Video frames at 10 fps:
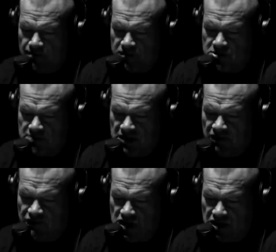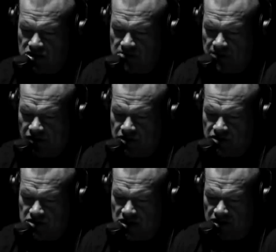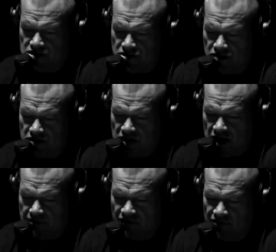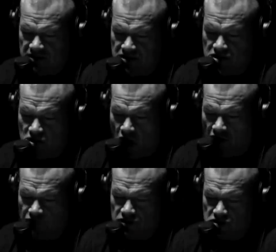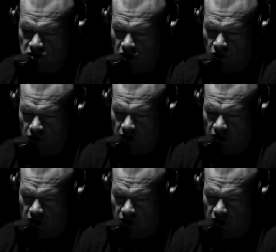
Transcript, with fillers: The speed of change in military science during time of peace is often slow,